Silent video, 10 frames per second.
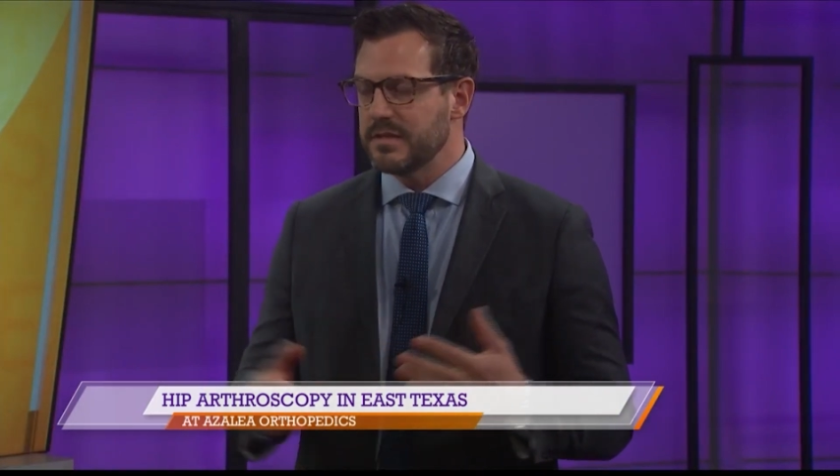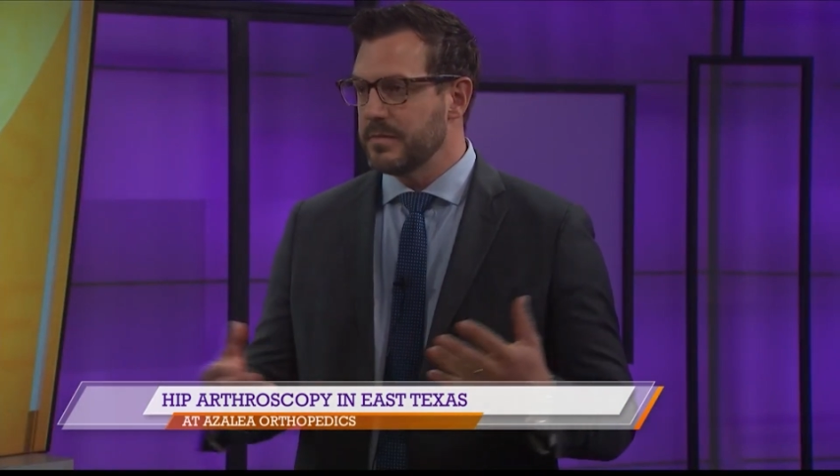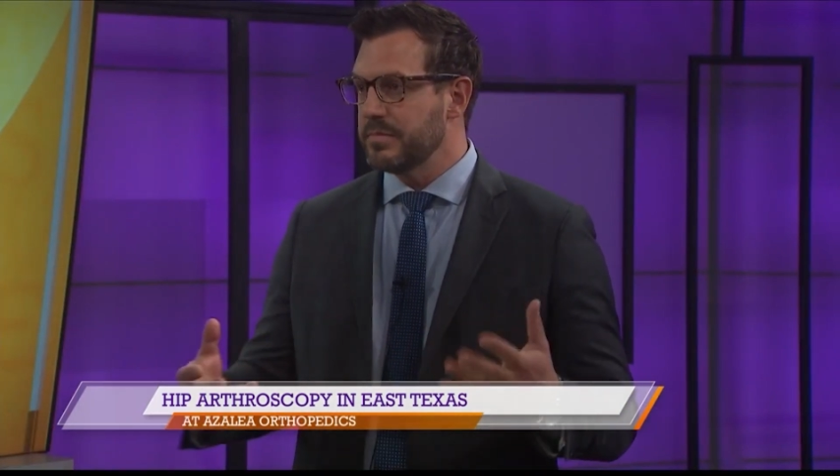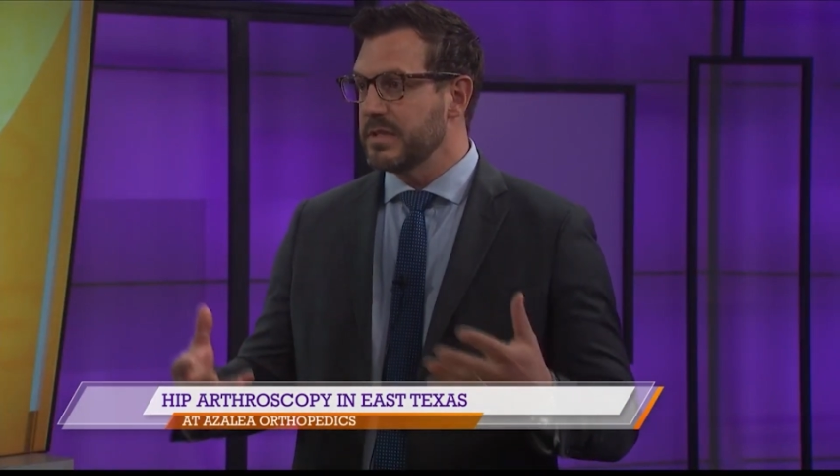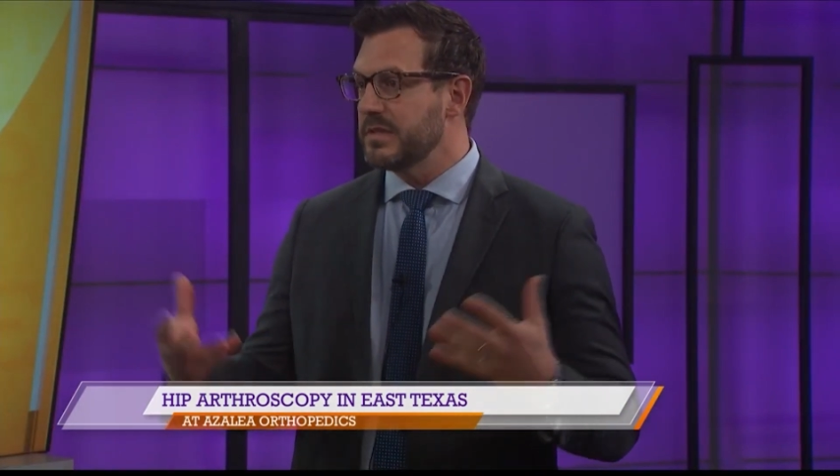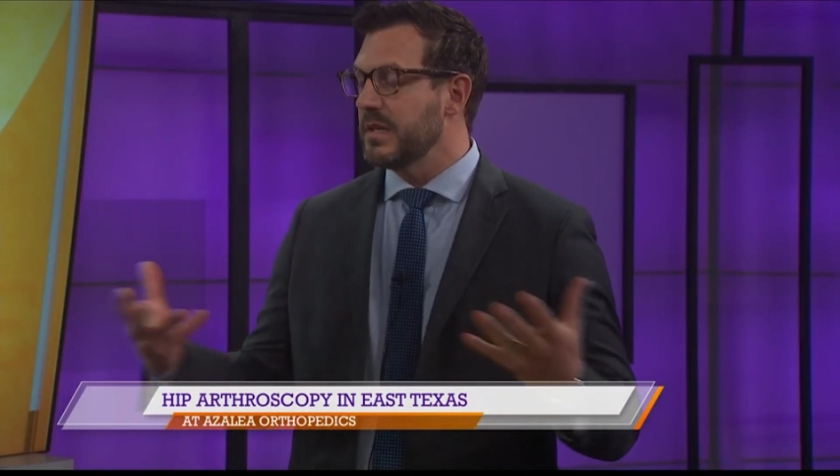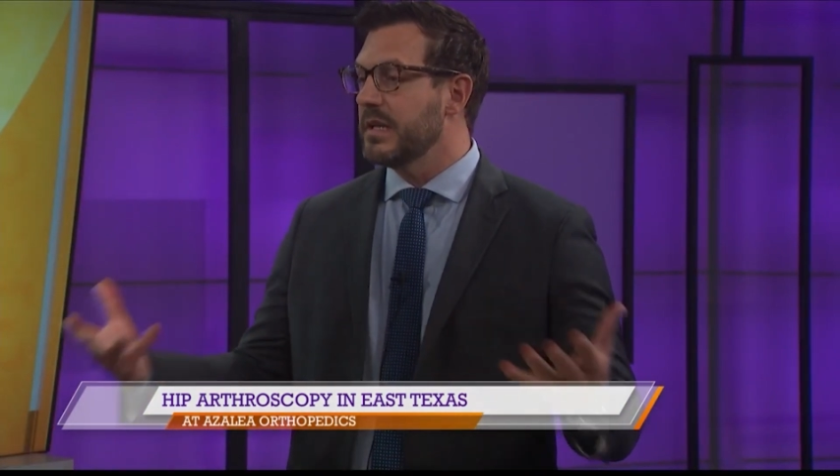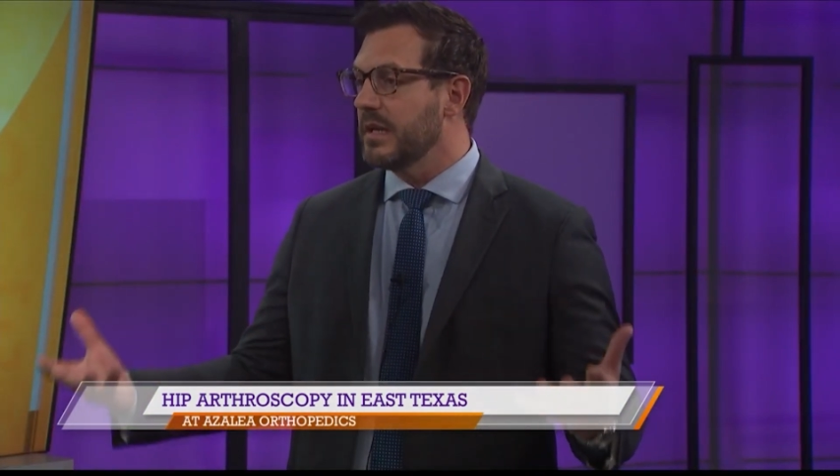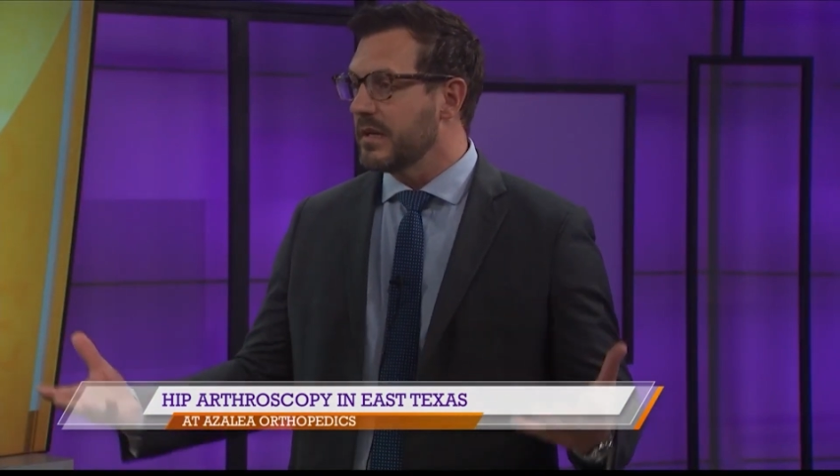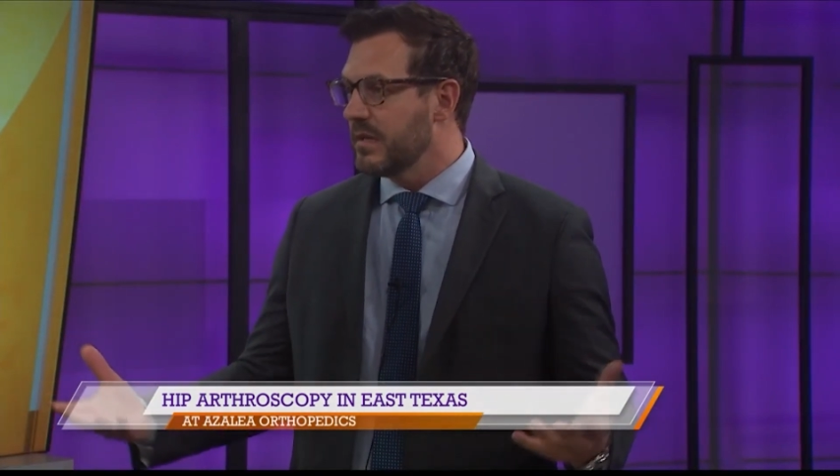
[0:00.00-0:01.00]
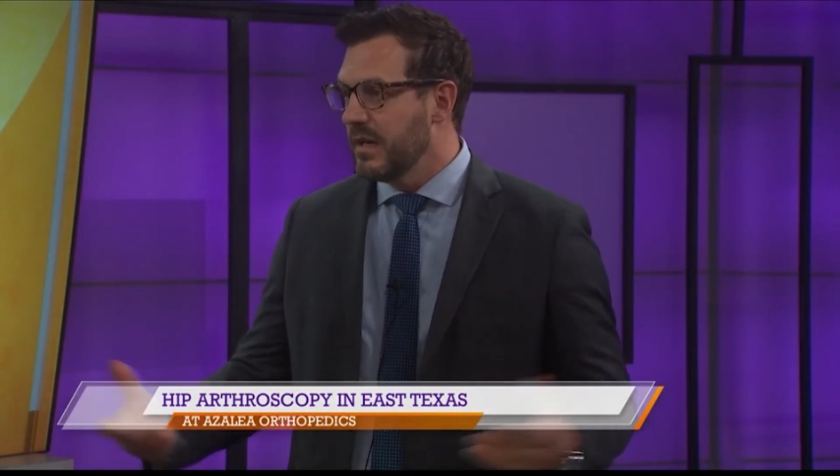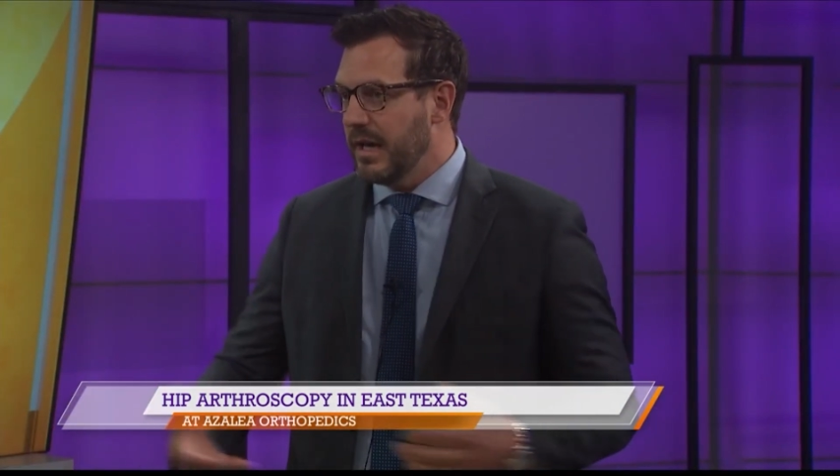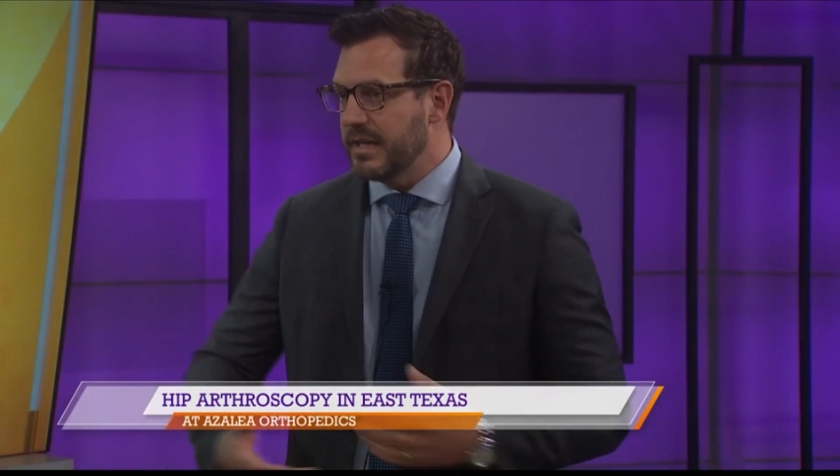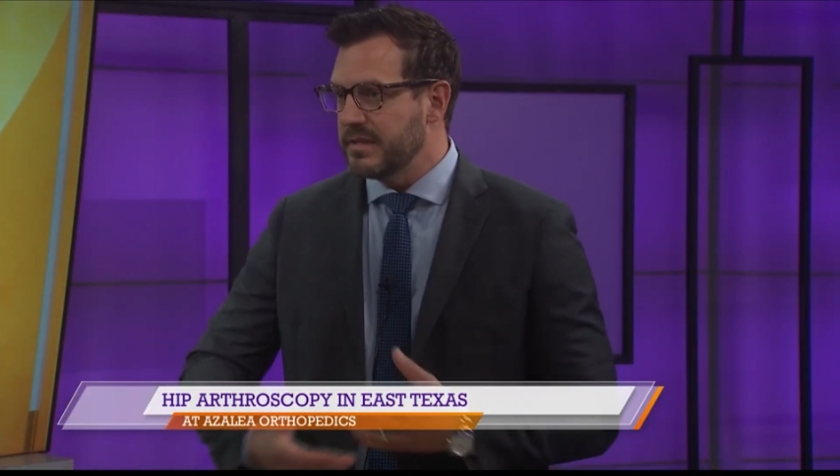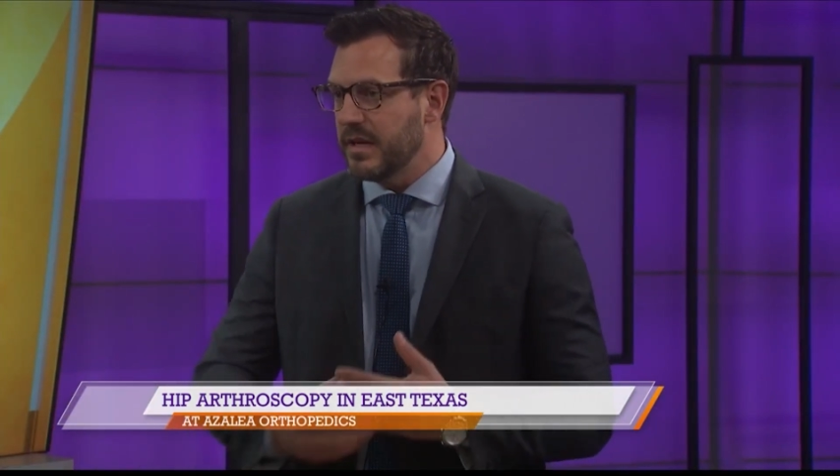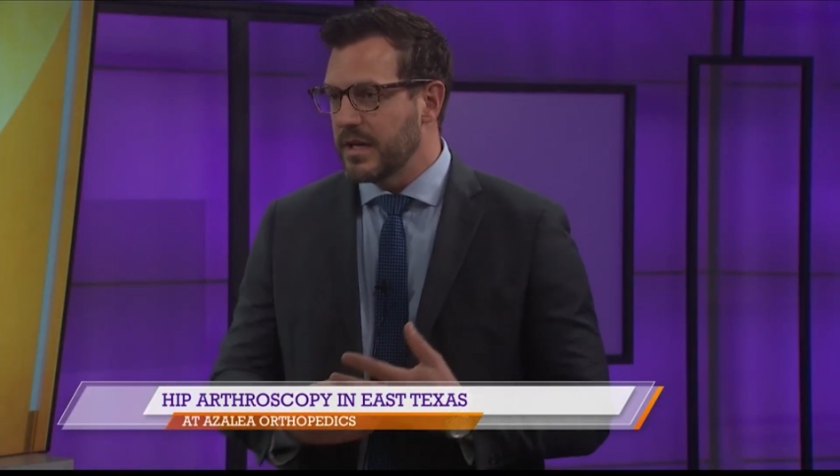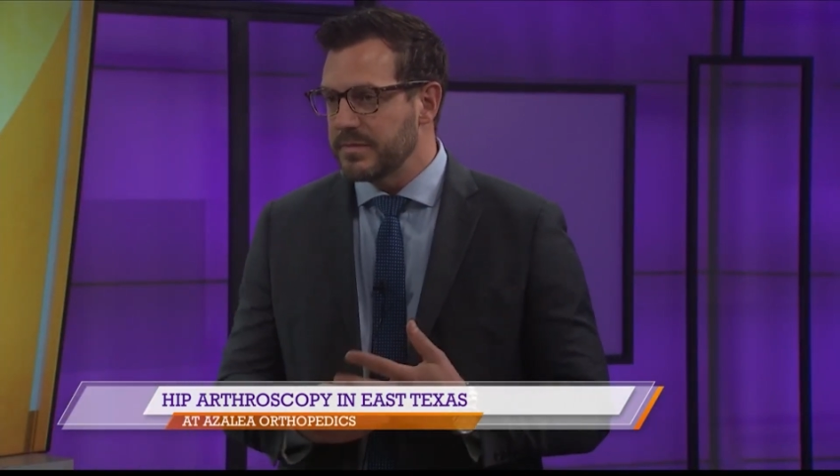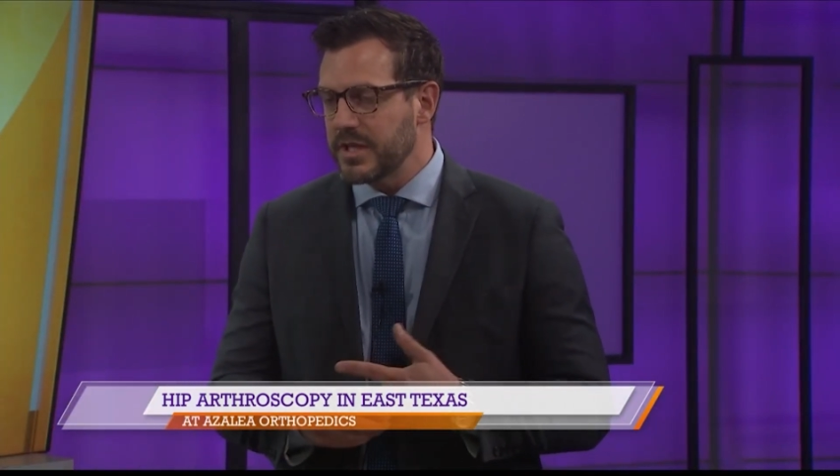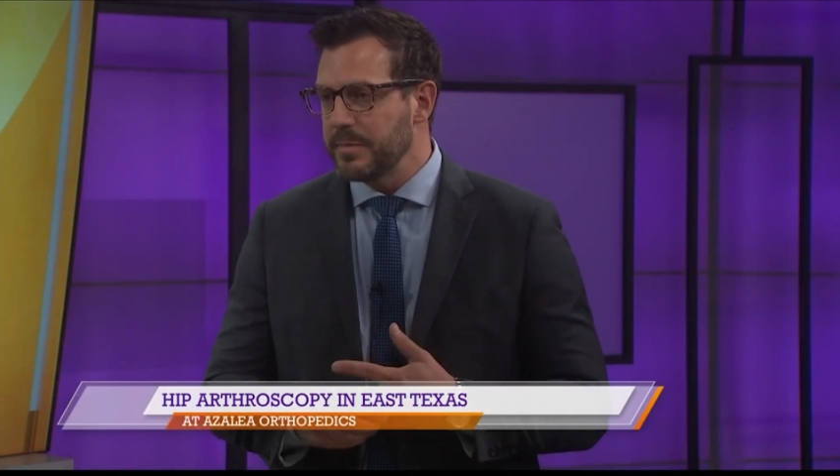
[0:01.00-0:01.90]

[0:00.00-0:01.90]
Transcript: simply sitting at times.